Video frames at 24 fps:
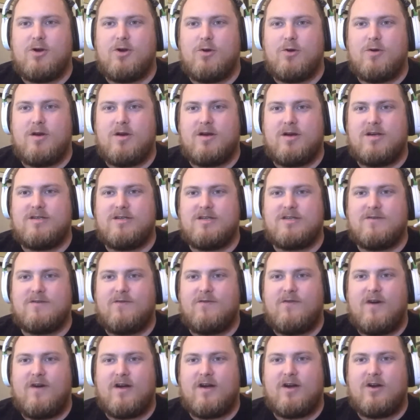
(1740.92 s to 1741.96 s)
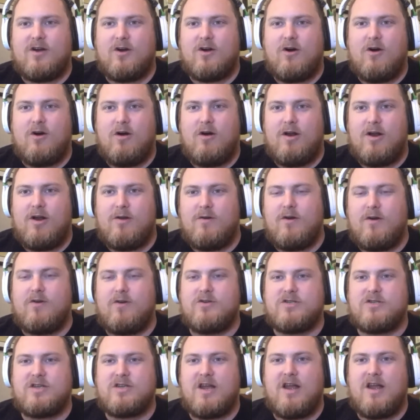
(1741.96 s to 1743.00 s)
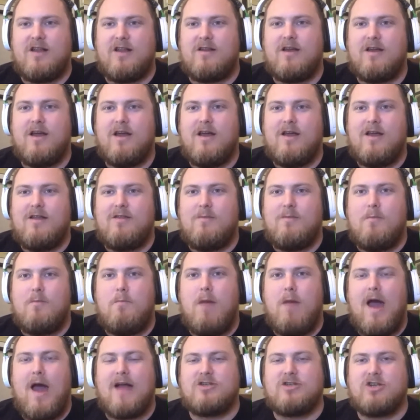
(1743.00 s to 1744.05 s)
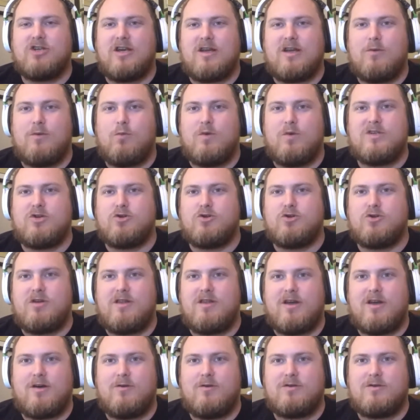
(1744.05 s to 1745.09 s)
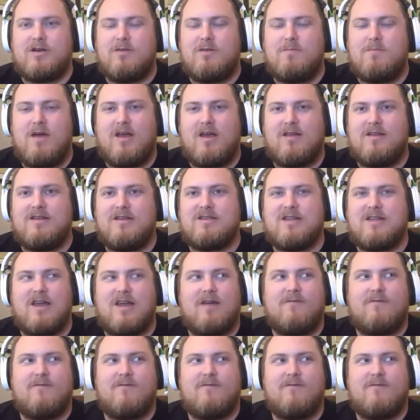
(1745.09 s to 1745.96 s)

do it because it's a fucking car and I don't understand the magic and wizardry that goes into making this thing